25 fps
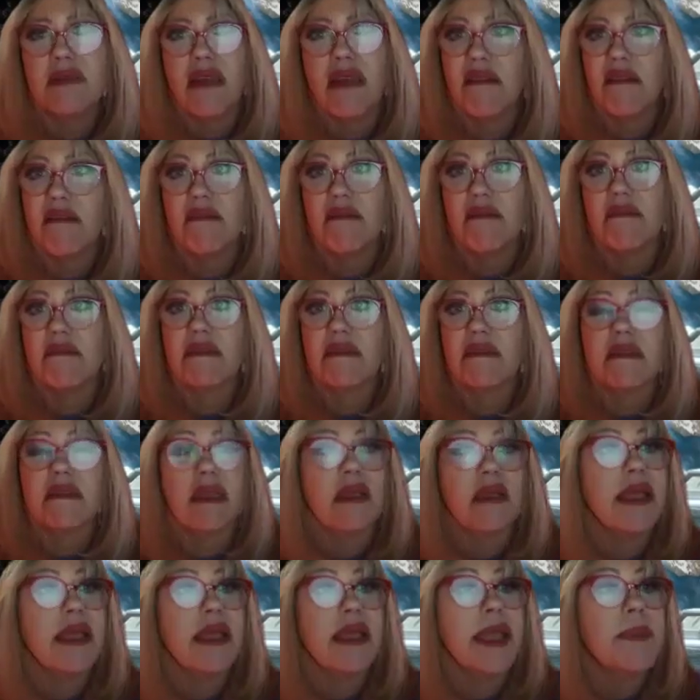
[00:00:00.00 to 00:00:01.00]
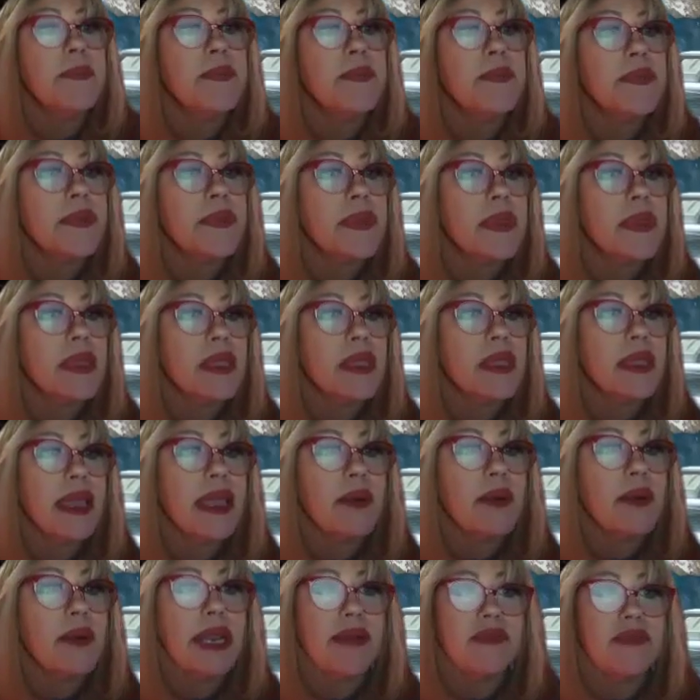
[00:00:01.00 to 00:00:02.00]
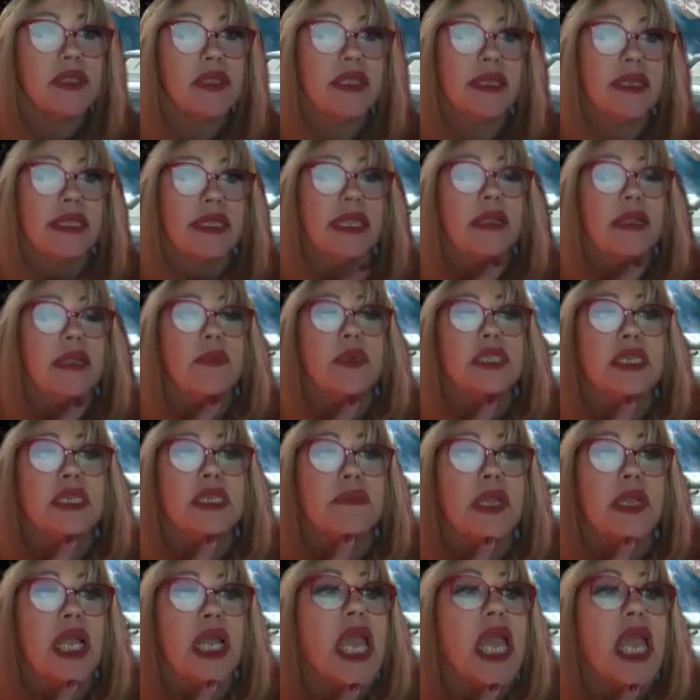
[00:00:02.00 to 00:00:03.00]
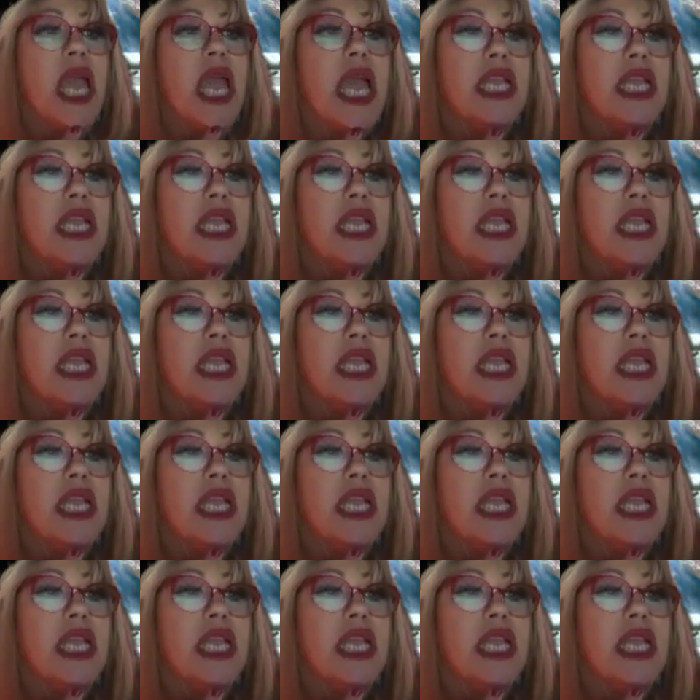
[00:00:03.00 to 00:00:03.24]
but I don't know. Okay. I would have to look that up, which I'm not.